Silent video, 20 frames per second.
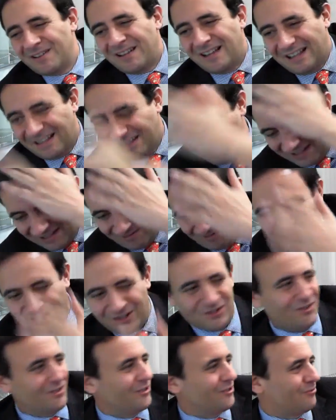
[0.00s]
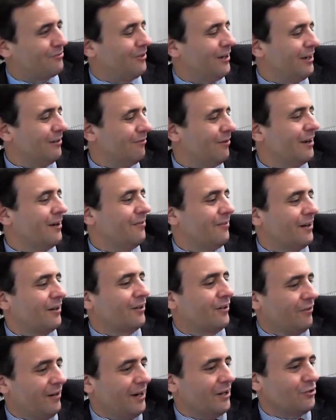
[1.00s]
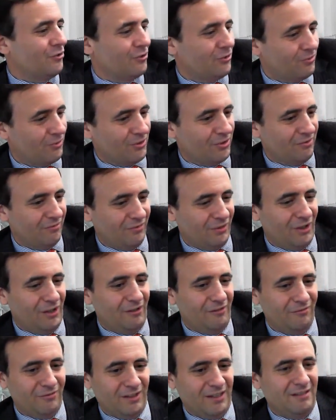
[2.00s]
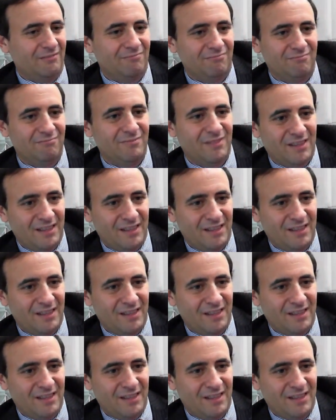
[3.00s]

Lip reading: I'll mention just one. One of our graduates was involved in